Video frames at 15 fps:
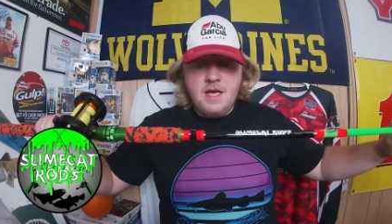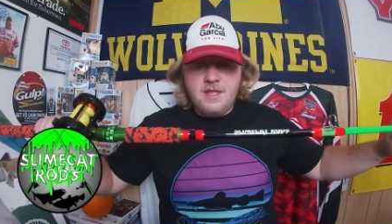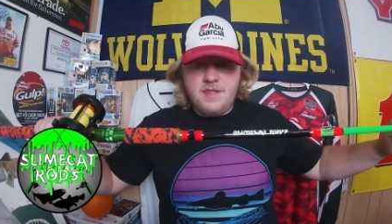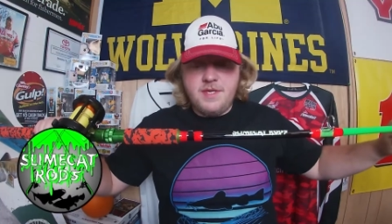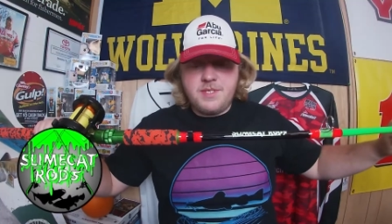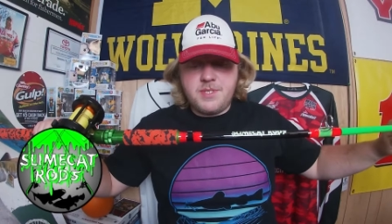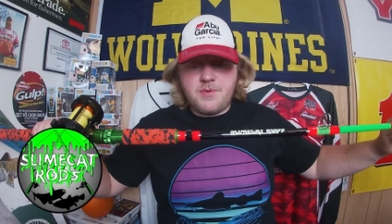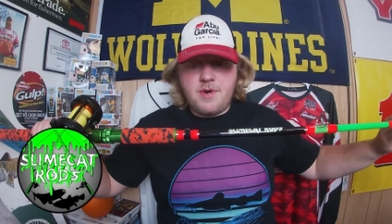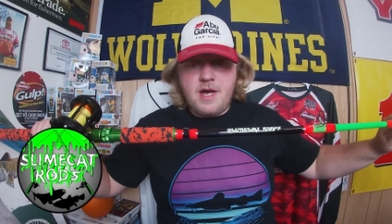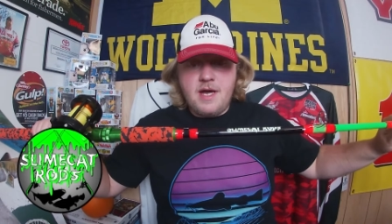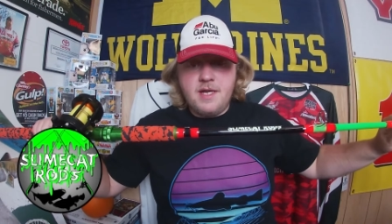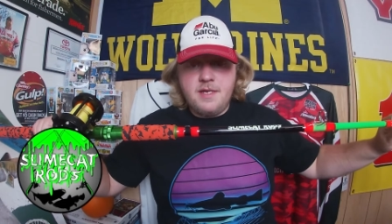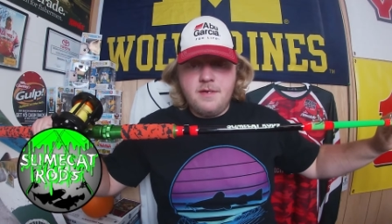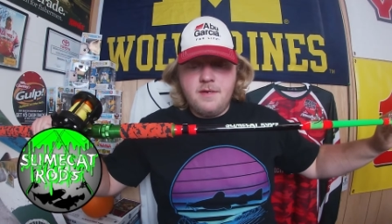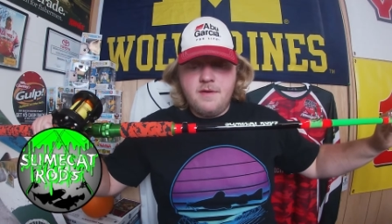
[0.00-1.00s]
this
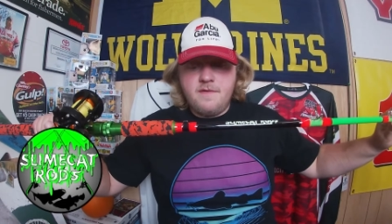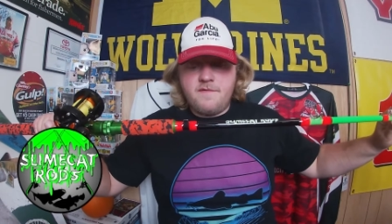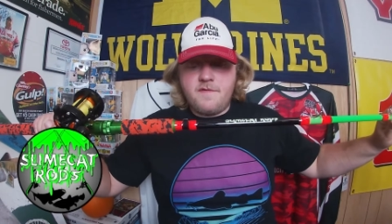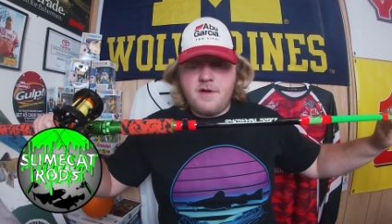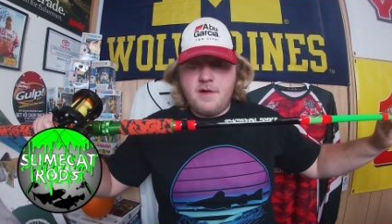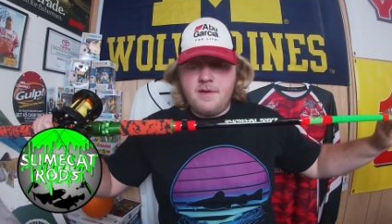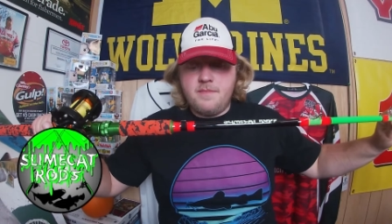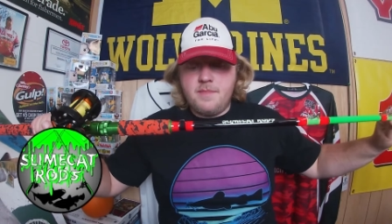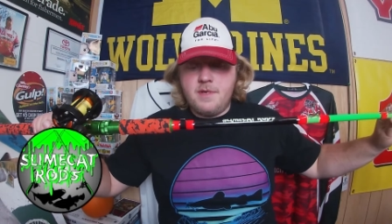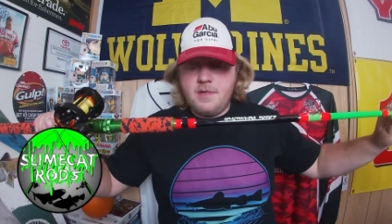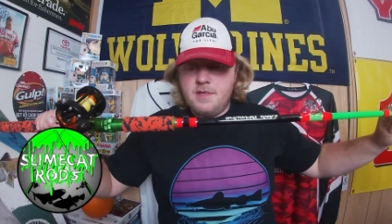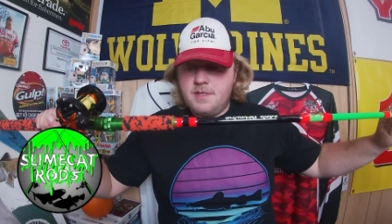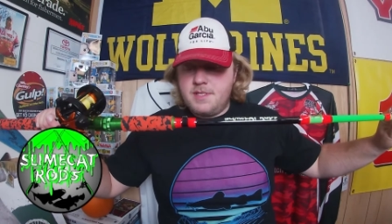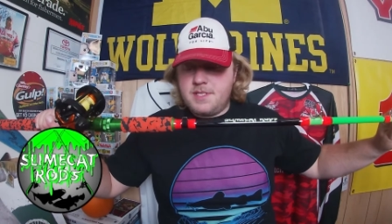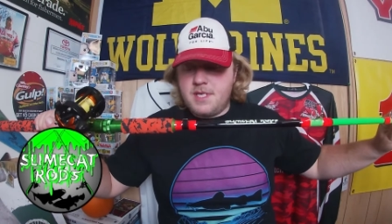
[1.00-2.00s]
rod from
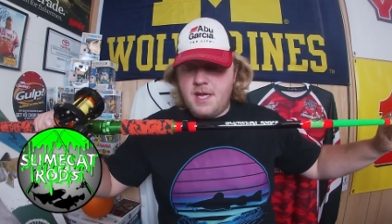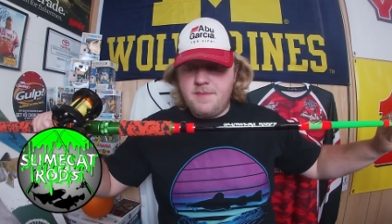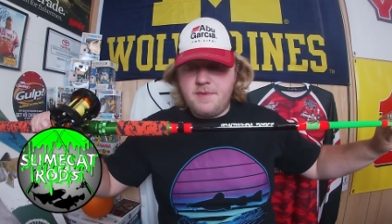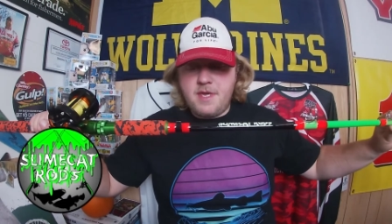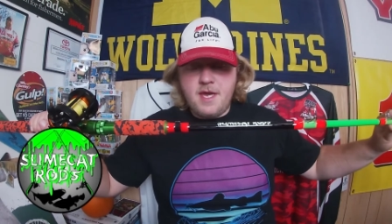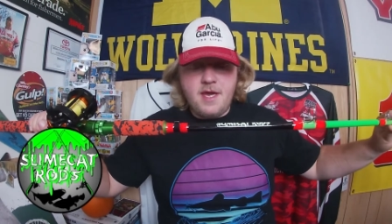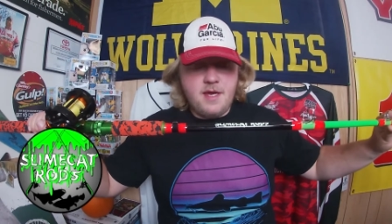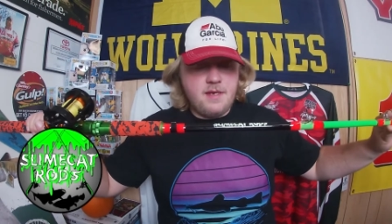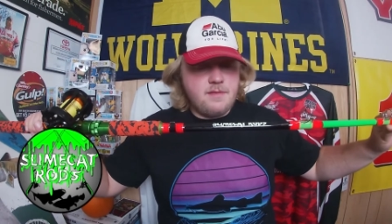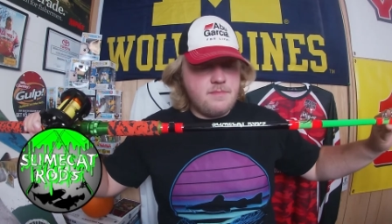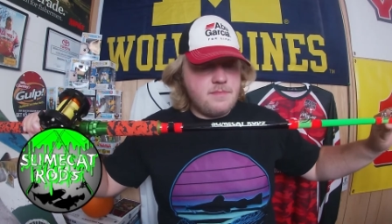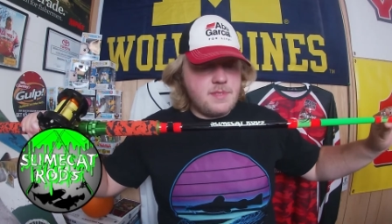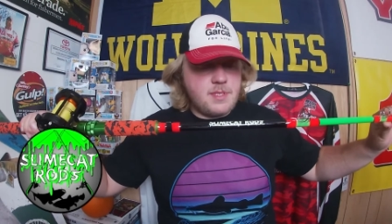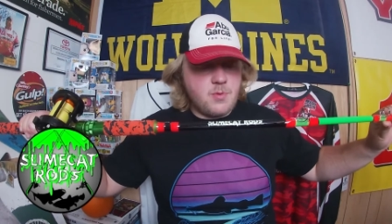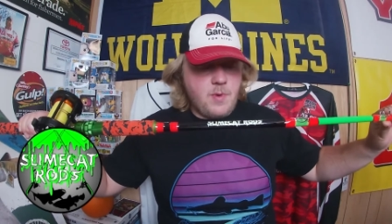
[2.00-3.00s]
Slimecat
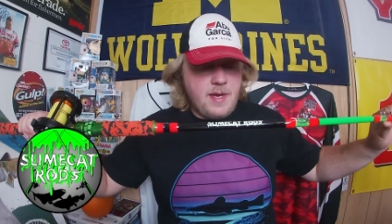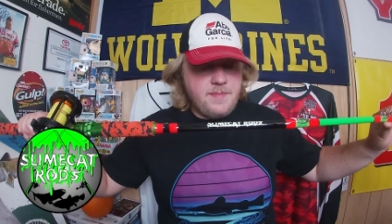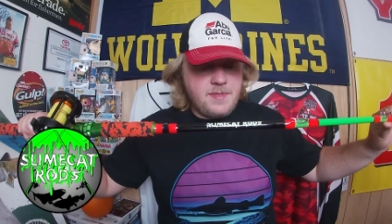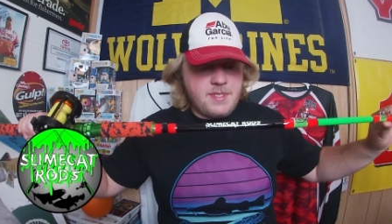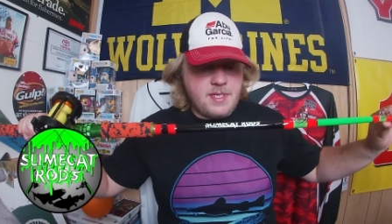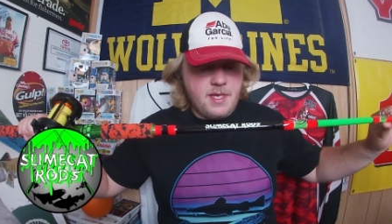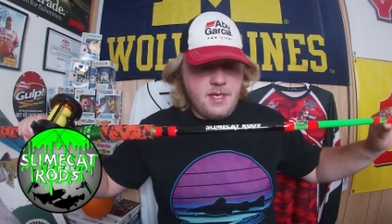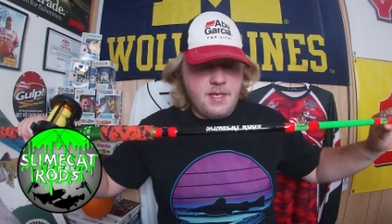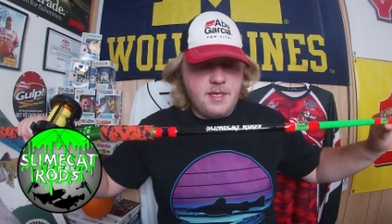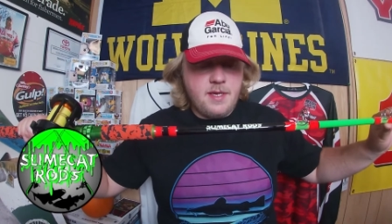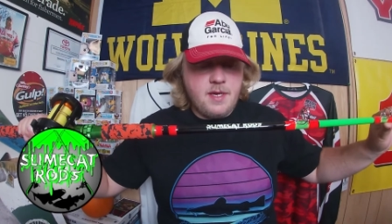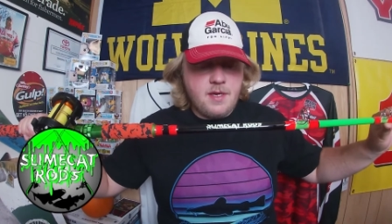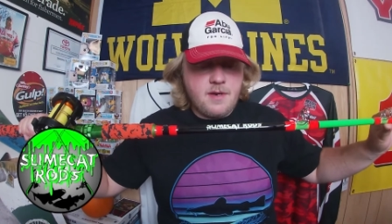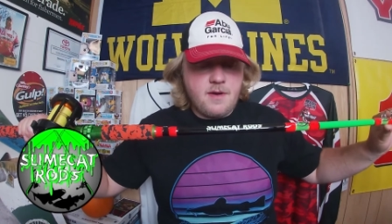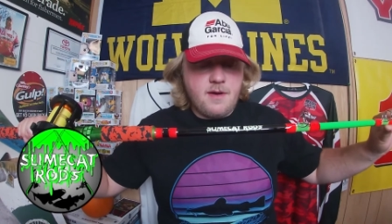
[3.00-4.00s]
website
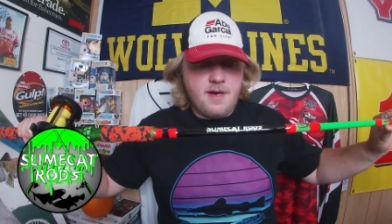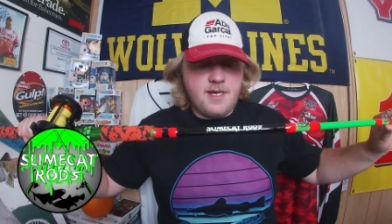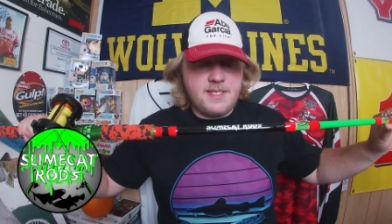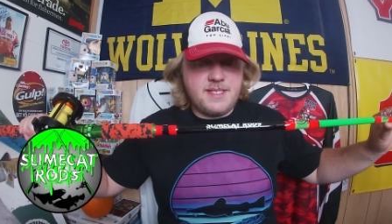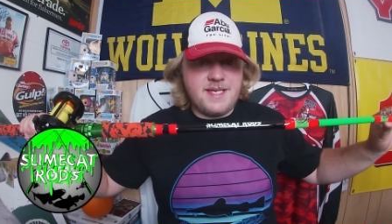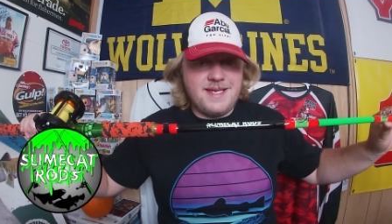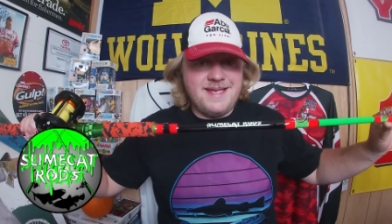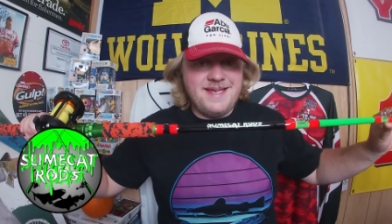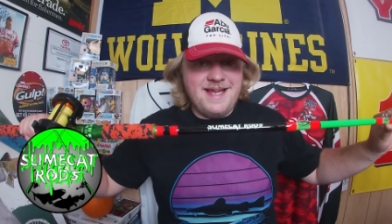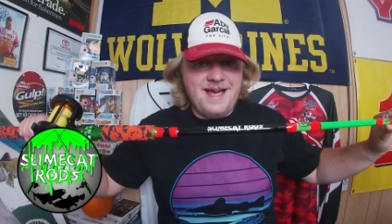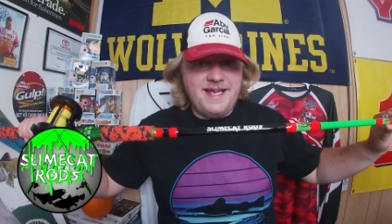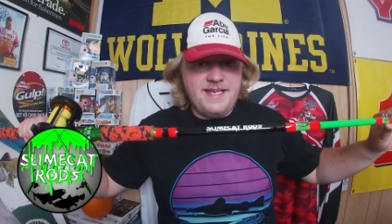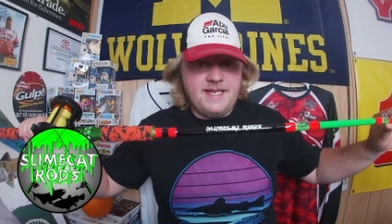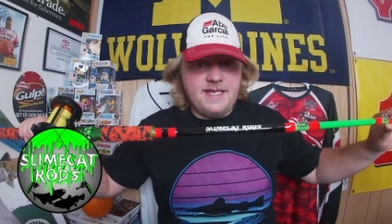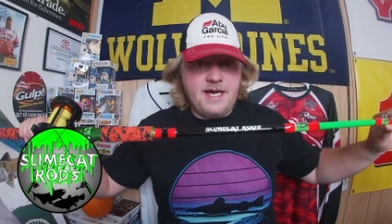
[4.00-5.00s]
cost
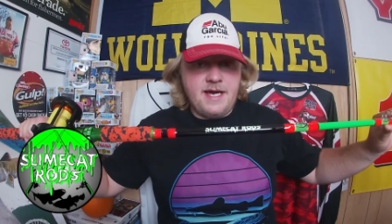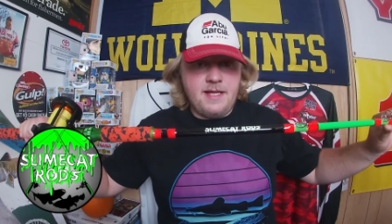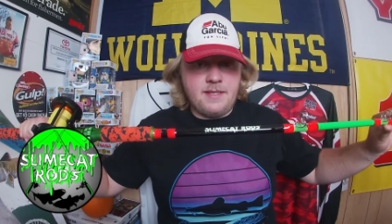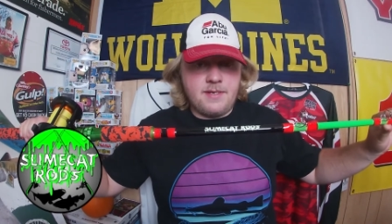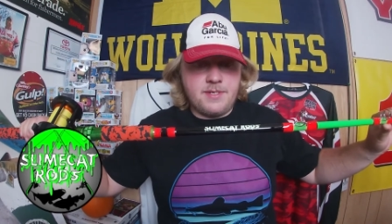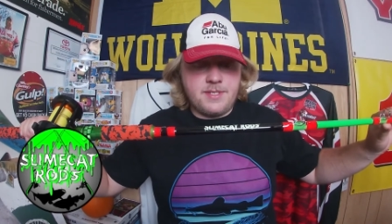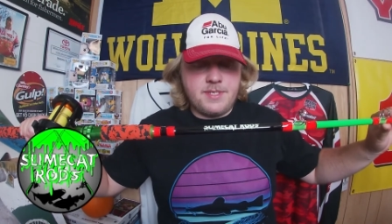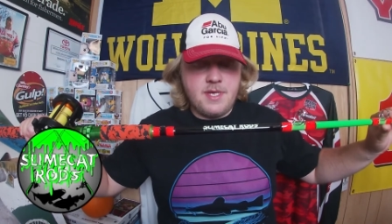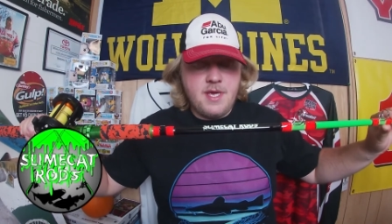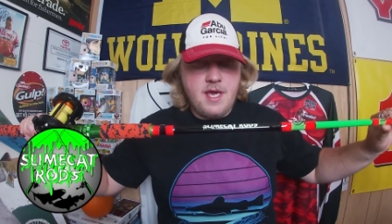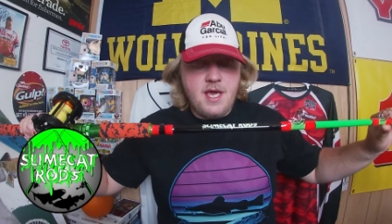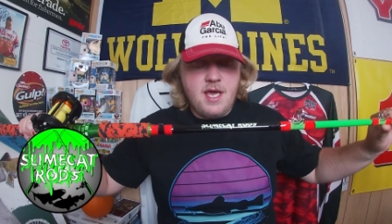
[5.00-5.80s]
$90,